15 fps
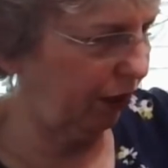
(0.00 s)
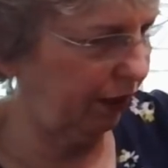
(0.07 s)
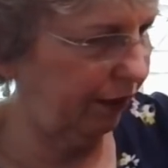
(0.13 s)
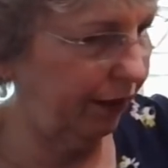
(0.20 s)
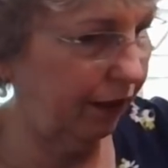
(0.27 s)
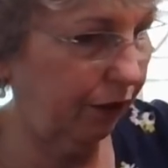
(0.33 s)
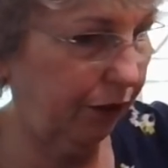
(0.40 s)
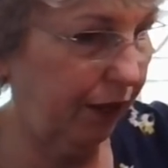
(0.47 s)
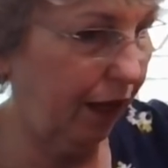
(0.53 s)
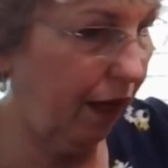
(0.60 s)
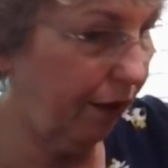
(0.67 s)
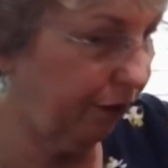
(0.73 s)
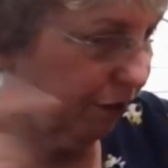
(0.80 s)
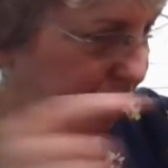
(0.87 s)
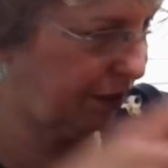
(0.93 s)
And then on the
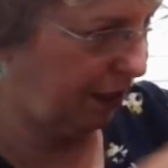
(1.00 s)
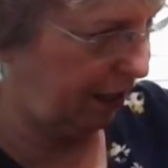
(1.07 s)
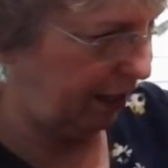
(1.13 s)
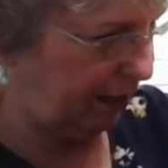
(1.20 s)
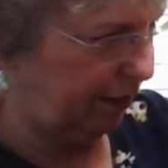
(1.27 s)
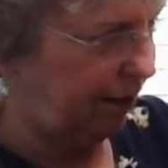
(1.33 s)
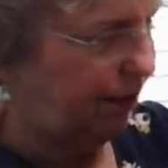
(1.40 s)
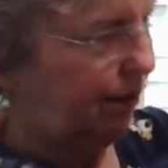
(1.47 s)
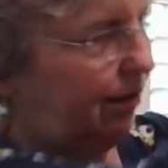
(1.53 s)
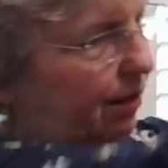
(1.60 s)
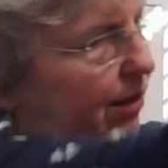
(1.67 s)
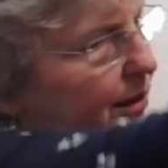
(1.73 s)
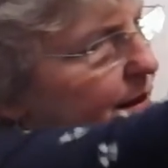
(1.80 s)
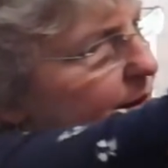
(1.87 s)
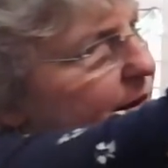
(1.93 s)
other side,
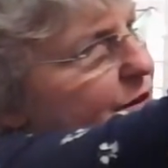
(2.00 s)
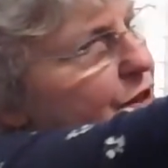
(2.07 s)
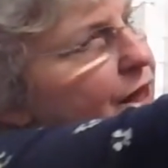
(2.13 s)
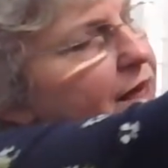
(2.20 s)
she